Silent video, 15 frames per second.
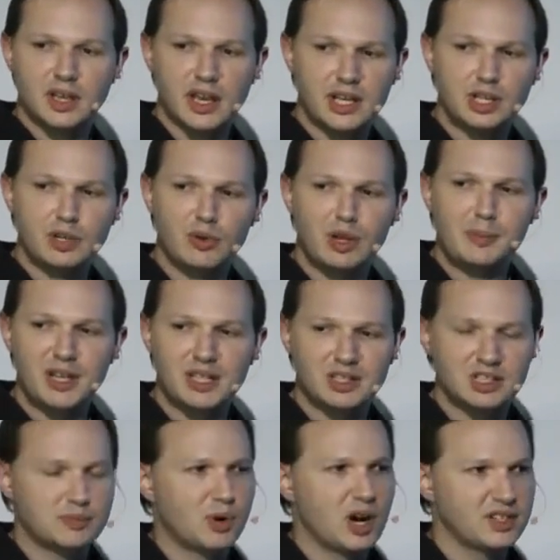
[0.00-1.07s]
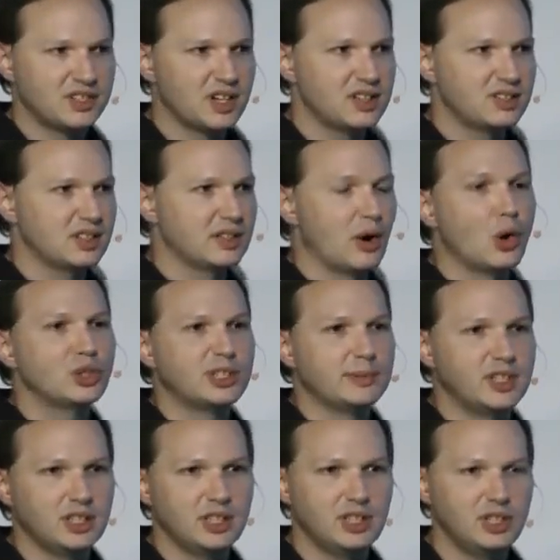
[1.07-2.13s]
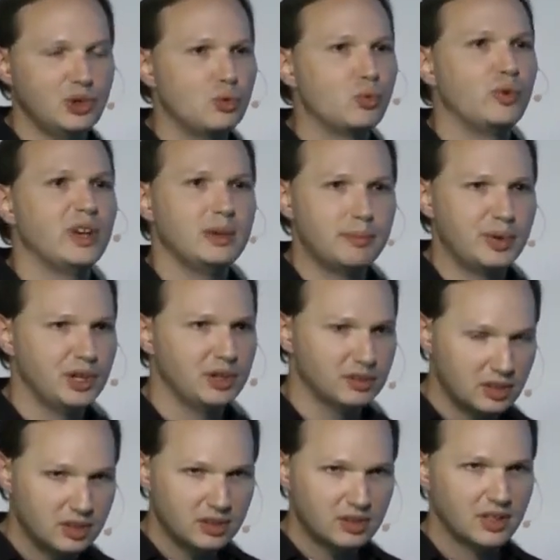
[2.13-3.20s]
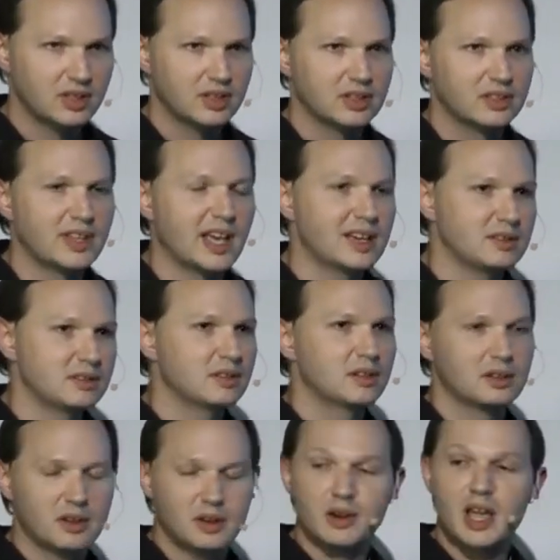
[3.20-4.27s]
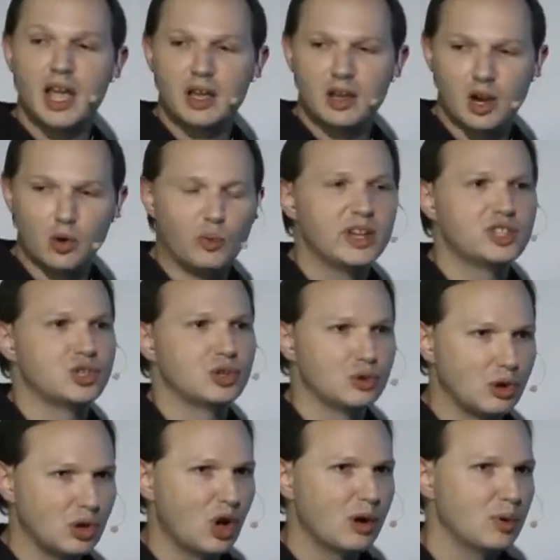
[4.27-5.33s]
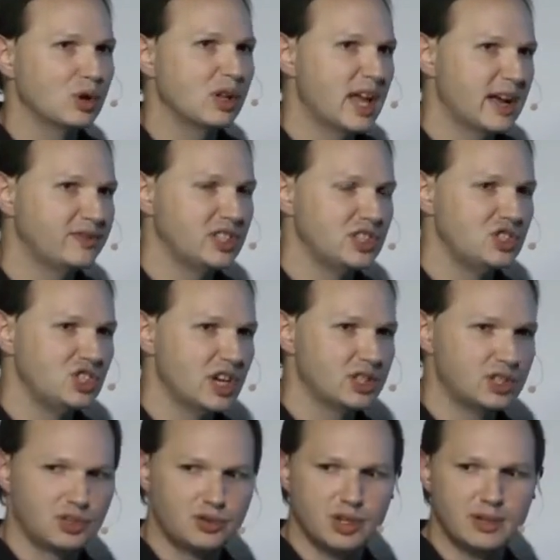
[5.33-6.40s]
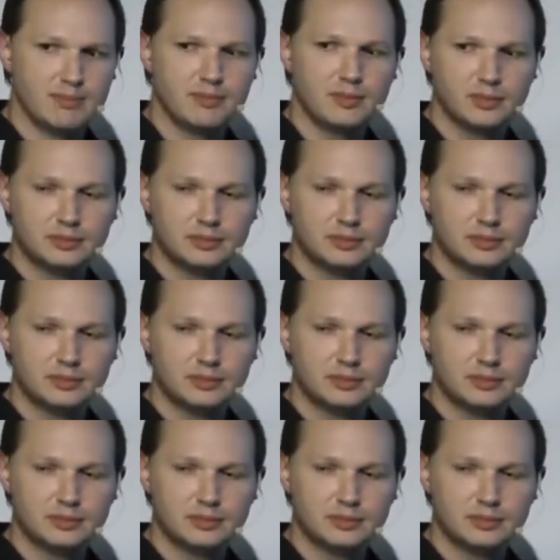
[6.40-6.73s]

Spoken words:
And you repeat this process, and ultimately you rebuild that original global FTGS stream.